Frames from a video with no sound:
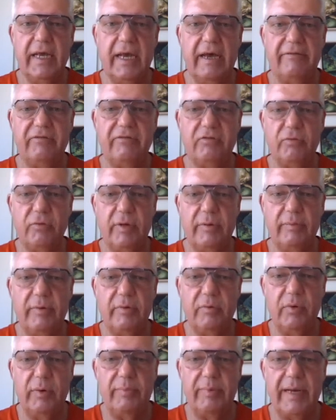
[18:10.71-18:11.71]
have to be
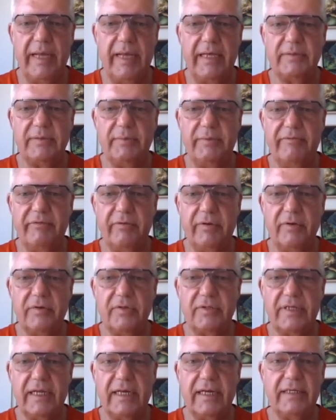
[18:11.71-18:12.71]
replaced before you
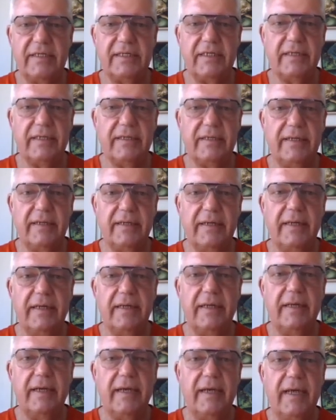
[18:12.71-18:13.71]
sell it.
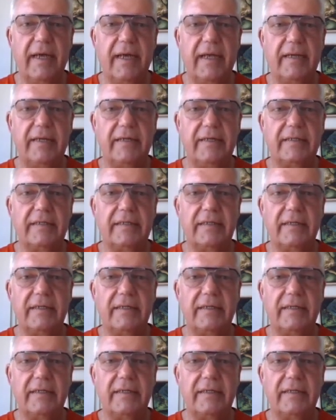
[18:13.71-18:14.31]
And